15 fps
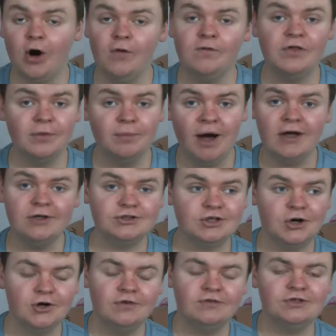over the
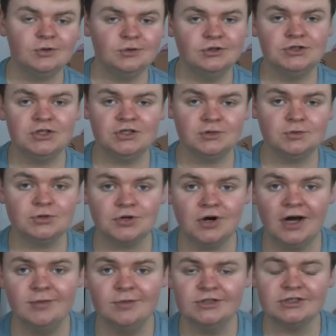milestone of 200
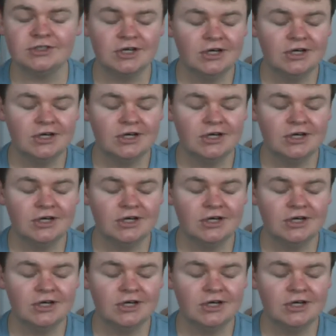subscribers.